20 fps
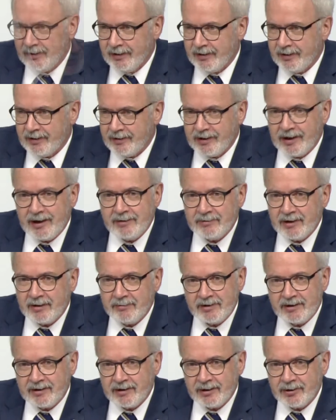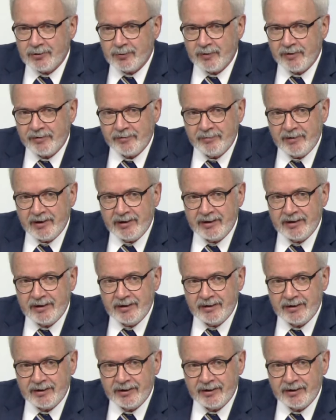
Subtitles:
And I'm in touch with many